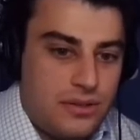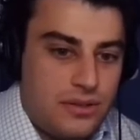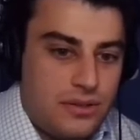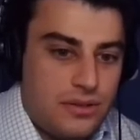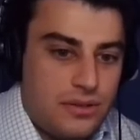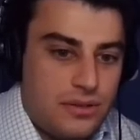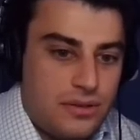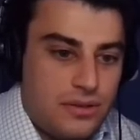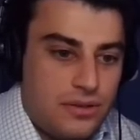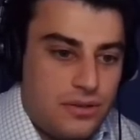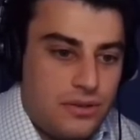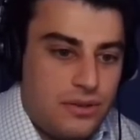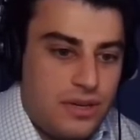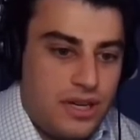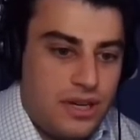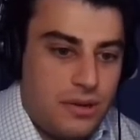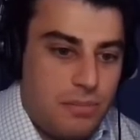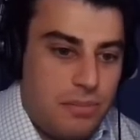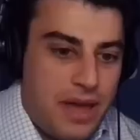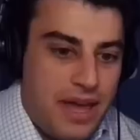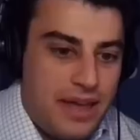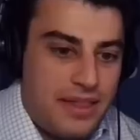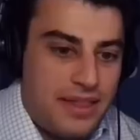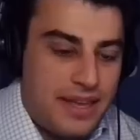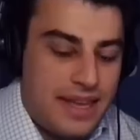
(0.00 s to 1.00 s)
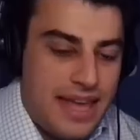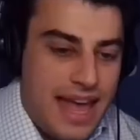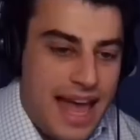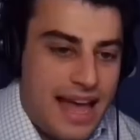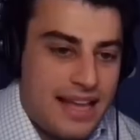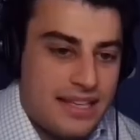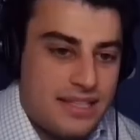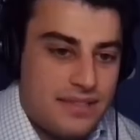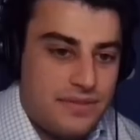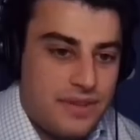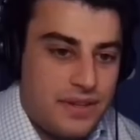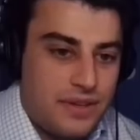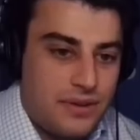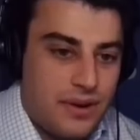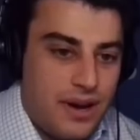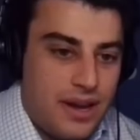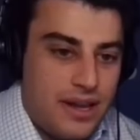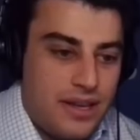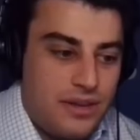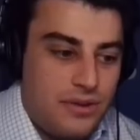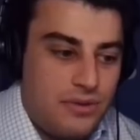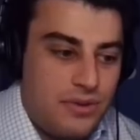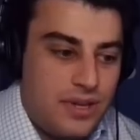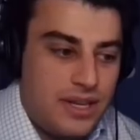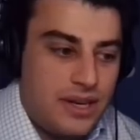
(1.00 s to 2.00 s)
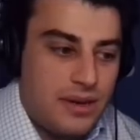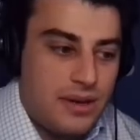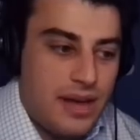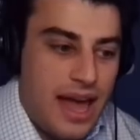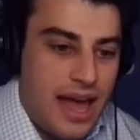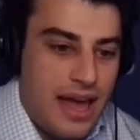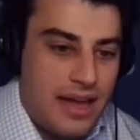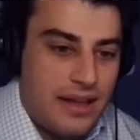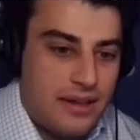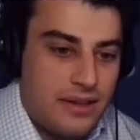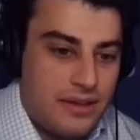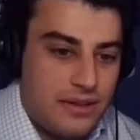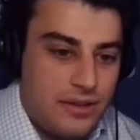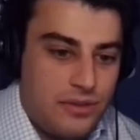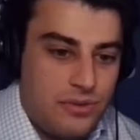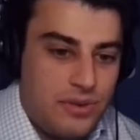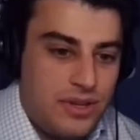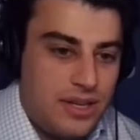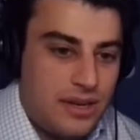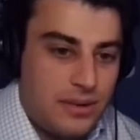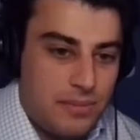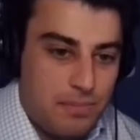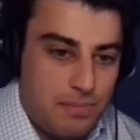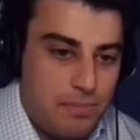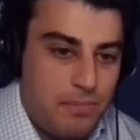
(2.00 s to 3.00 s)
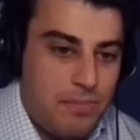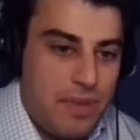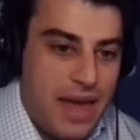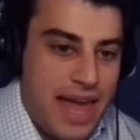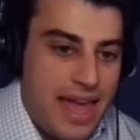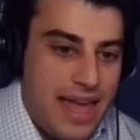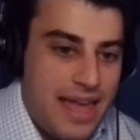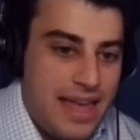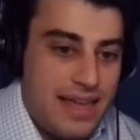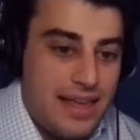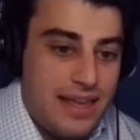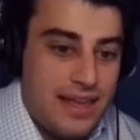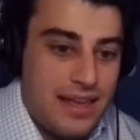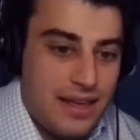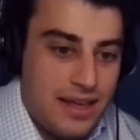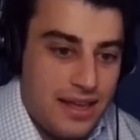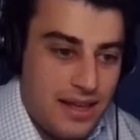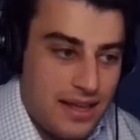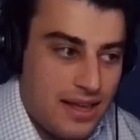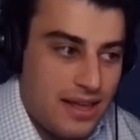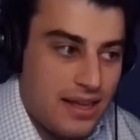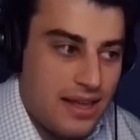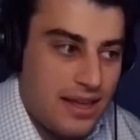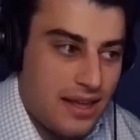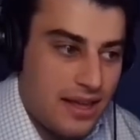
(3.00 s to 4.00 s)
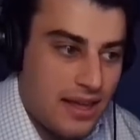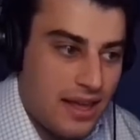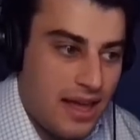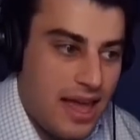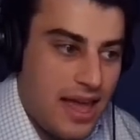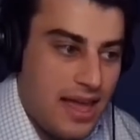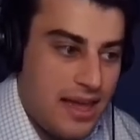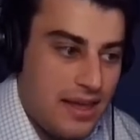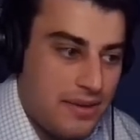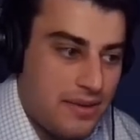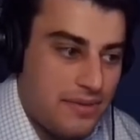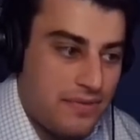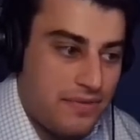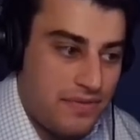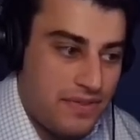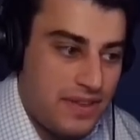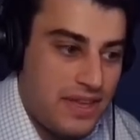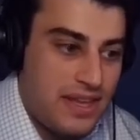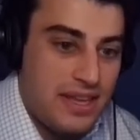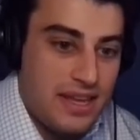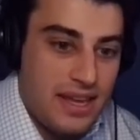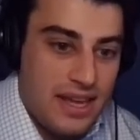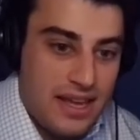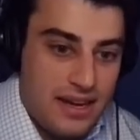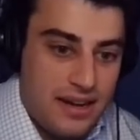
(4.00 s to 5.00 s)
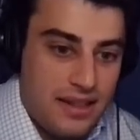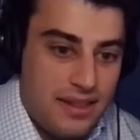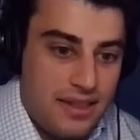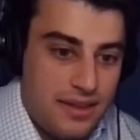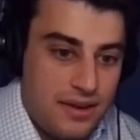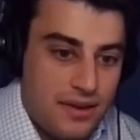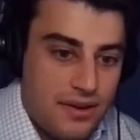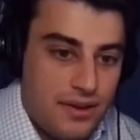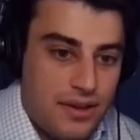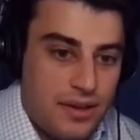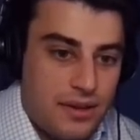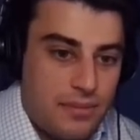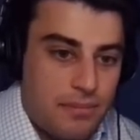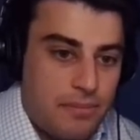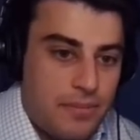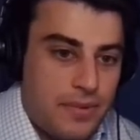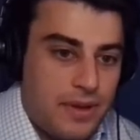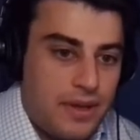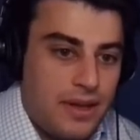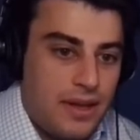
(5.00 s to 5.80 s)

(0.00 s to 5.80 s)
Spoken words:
the gas fee, right? You need to pay a fee in Ethereum.